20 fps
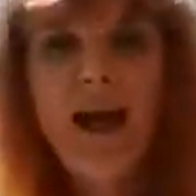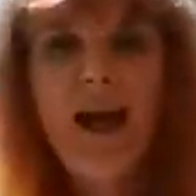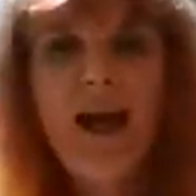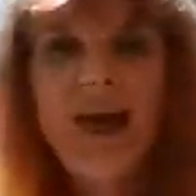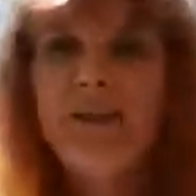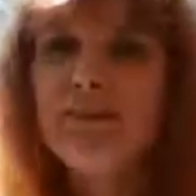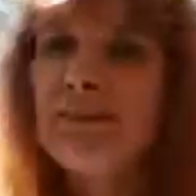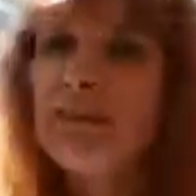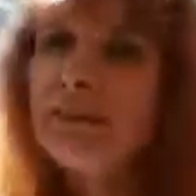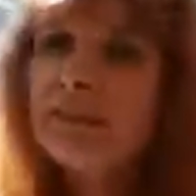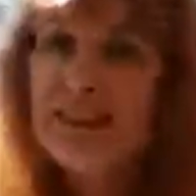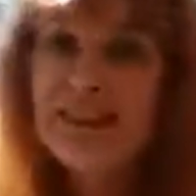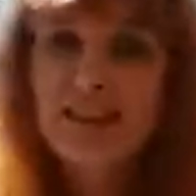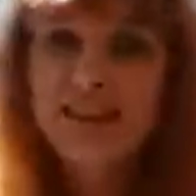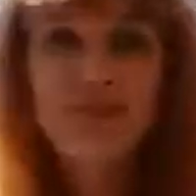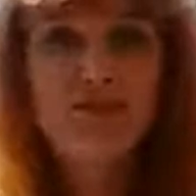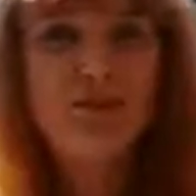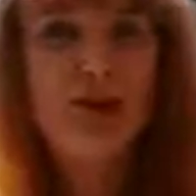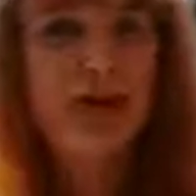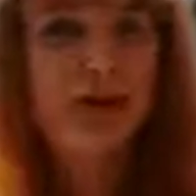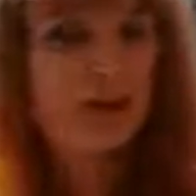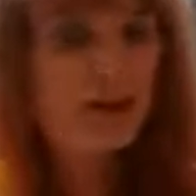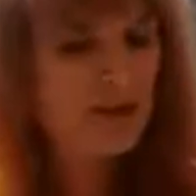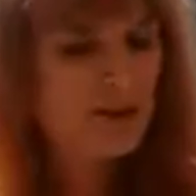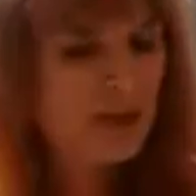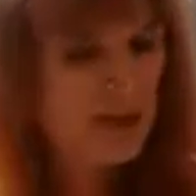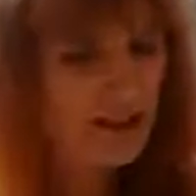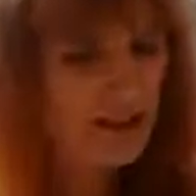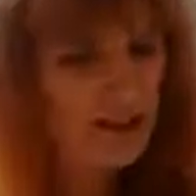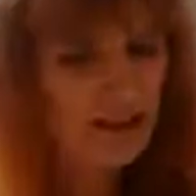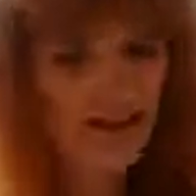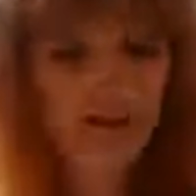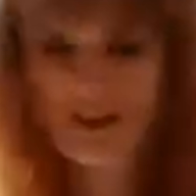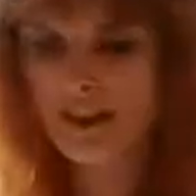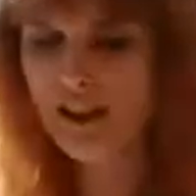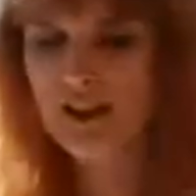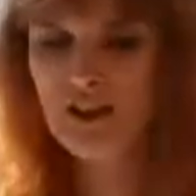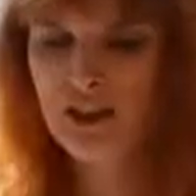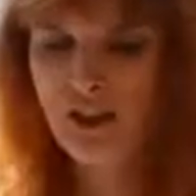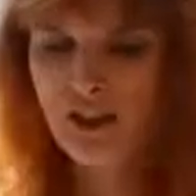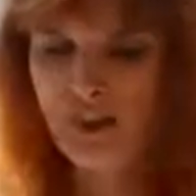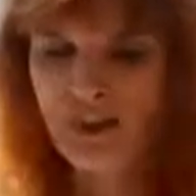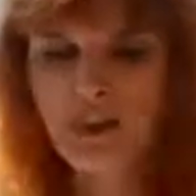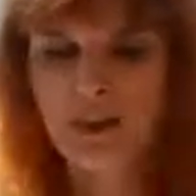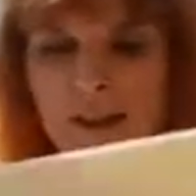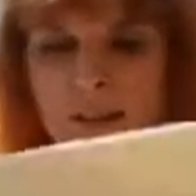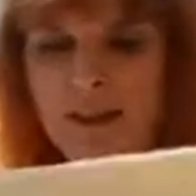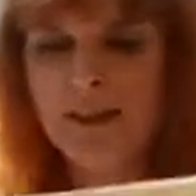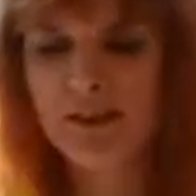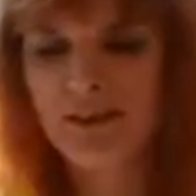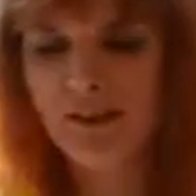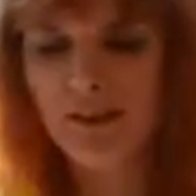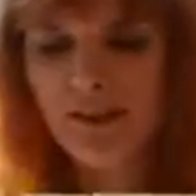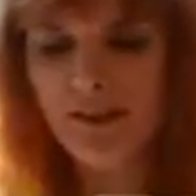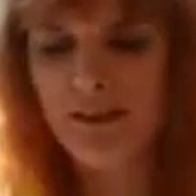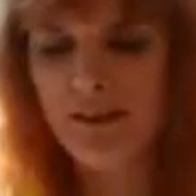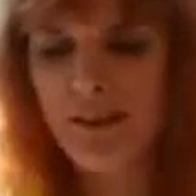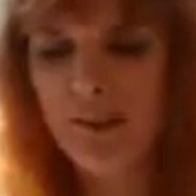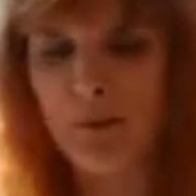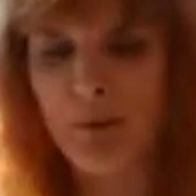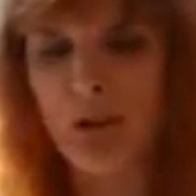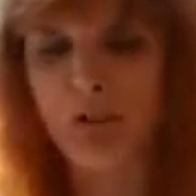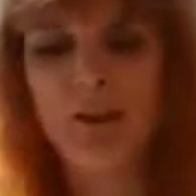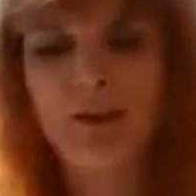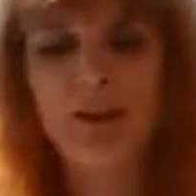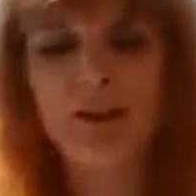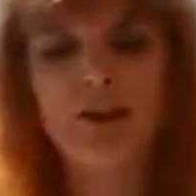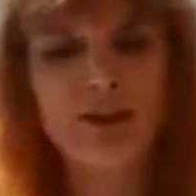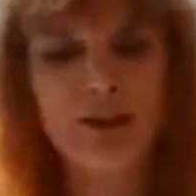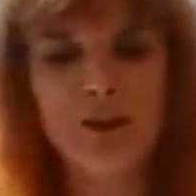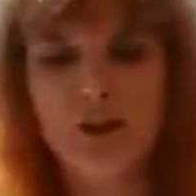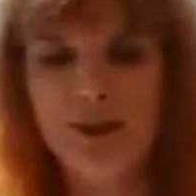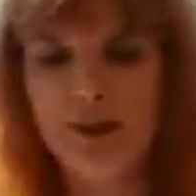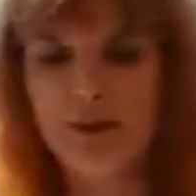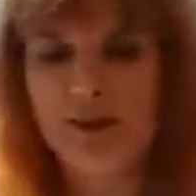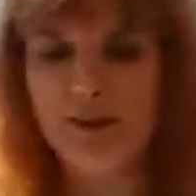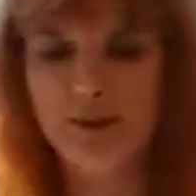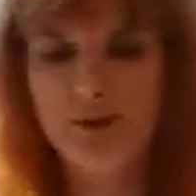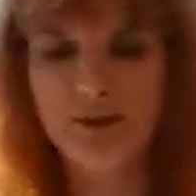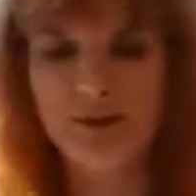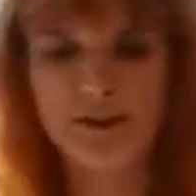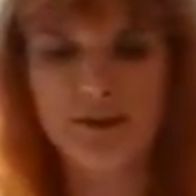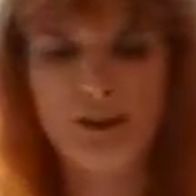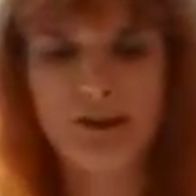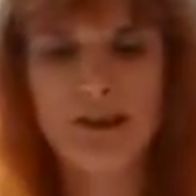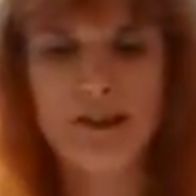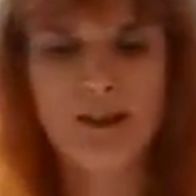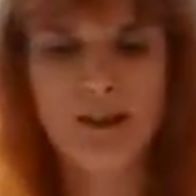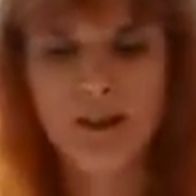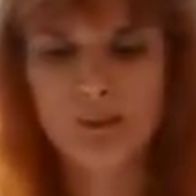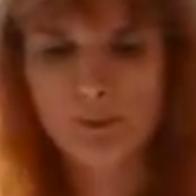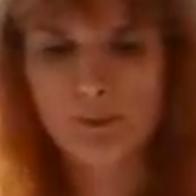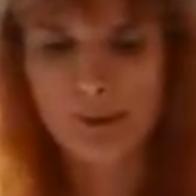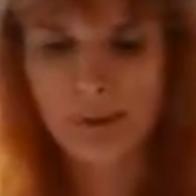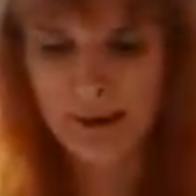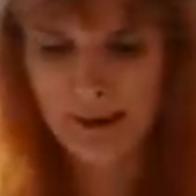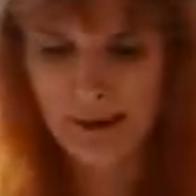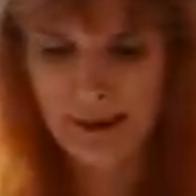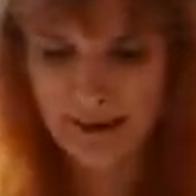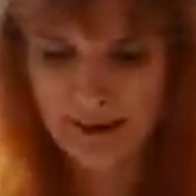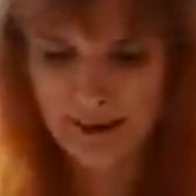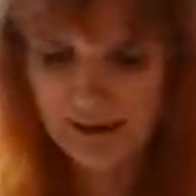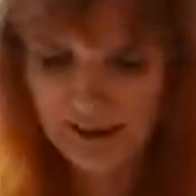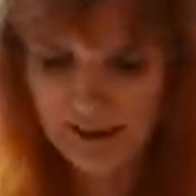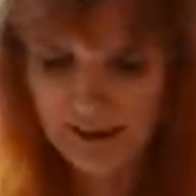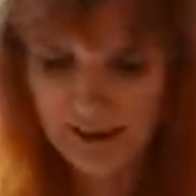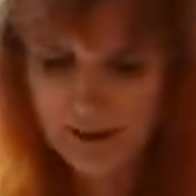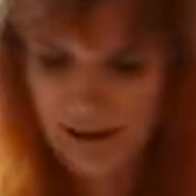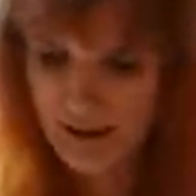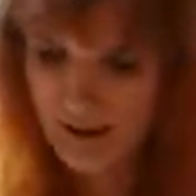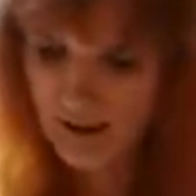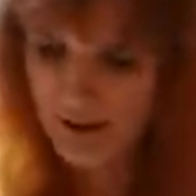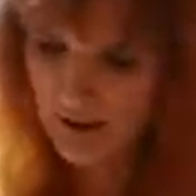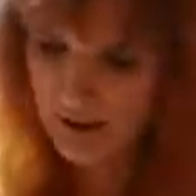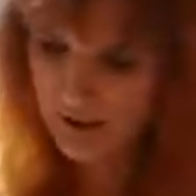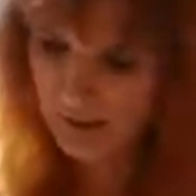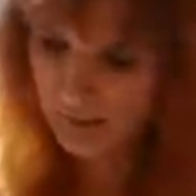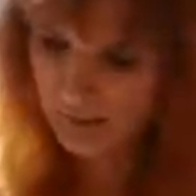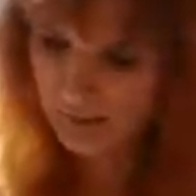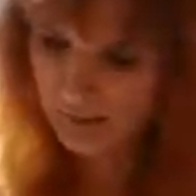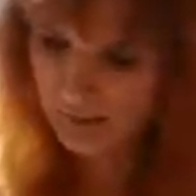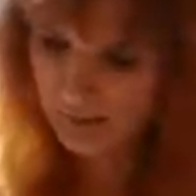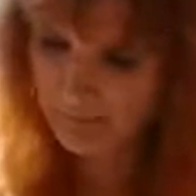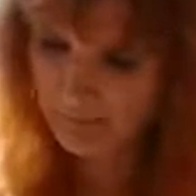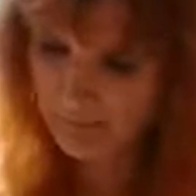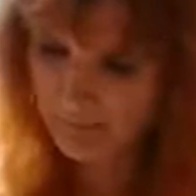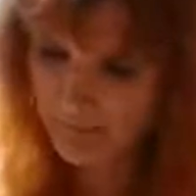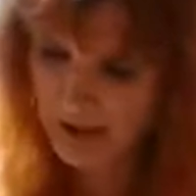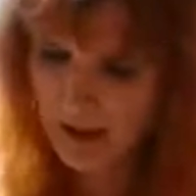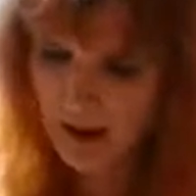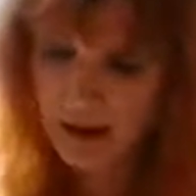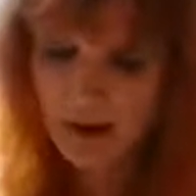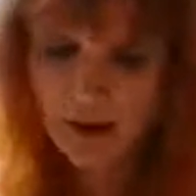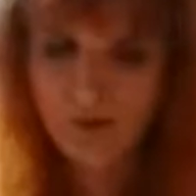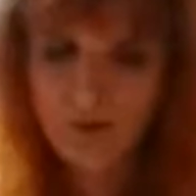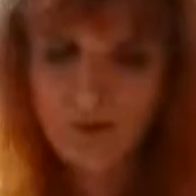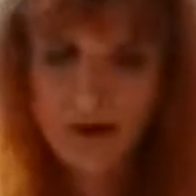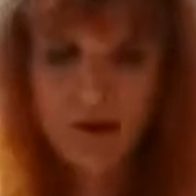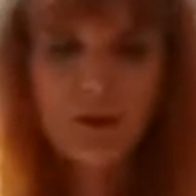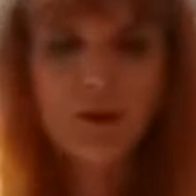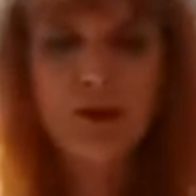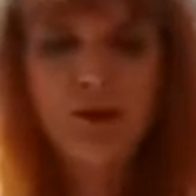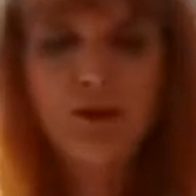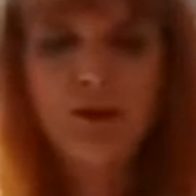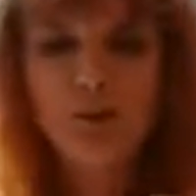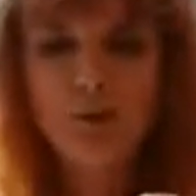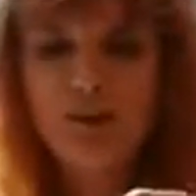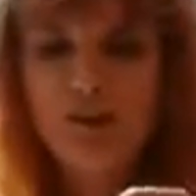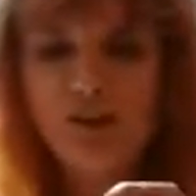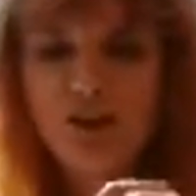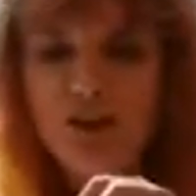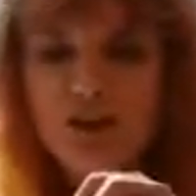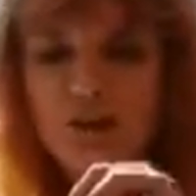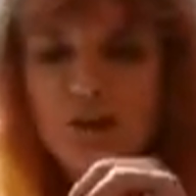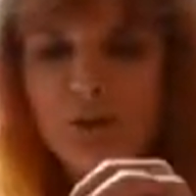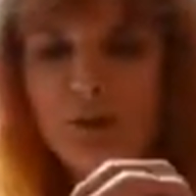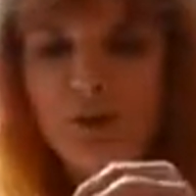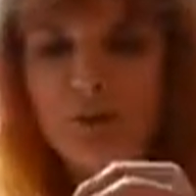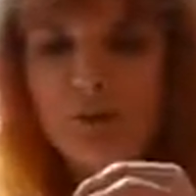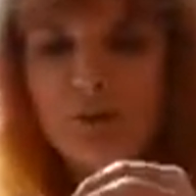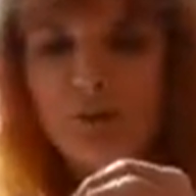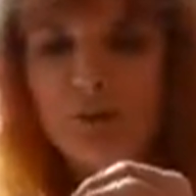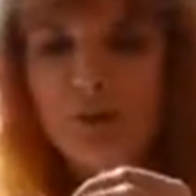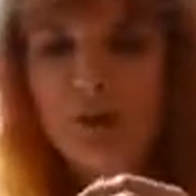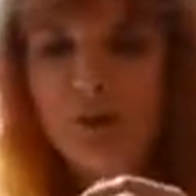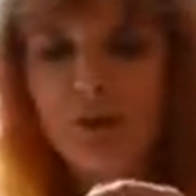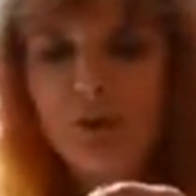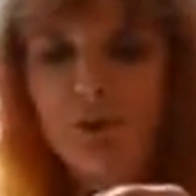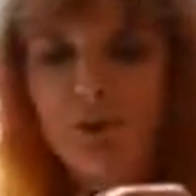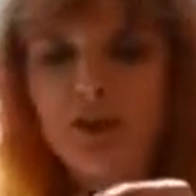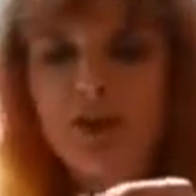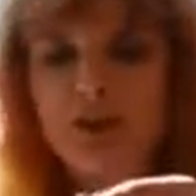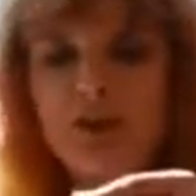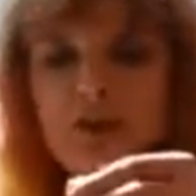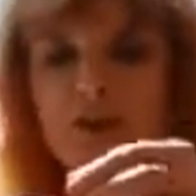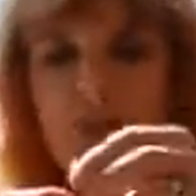And this is fun. Kids can do it. They won't get hurt with this. What we're going to do is we're going